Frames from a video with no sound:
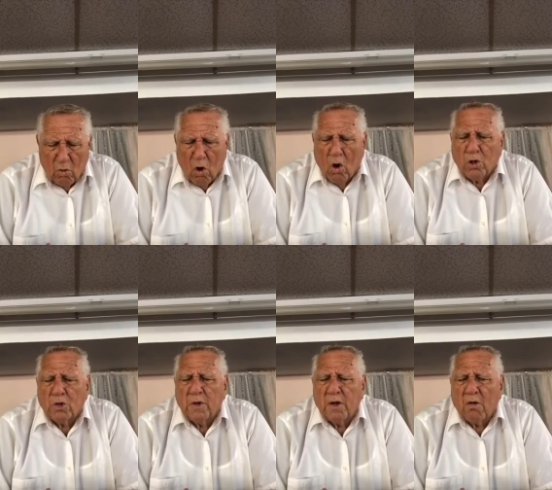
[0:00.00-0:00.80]

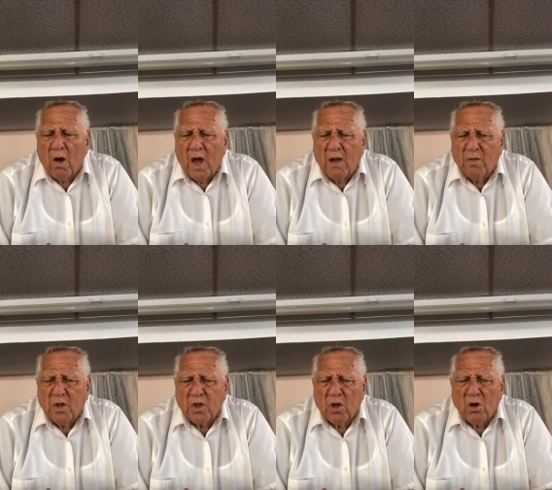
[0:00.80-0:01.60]
rose from the grave
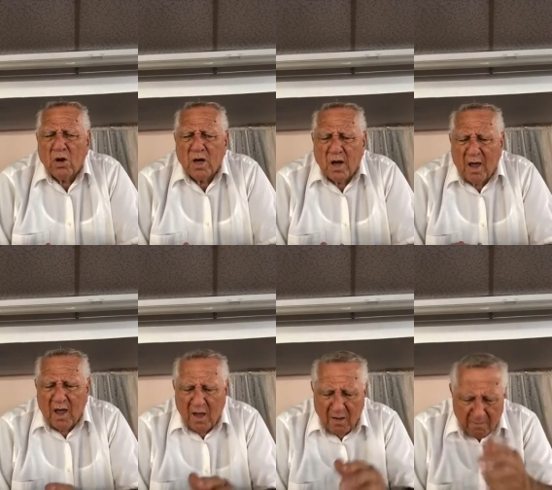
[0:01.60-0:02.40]
the third
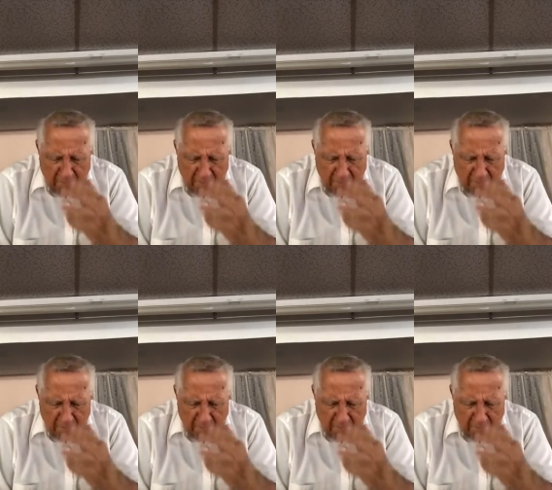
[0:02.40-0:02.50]
day,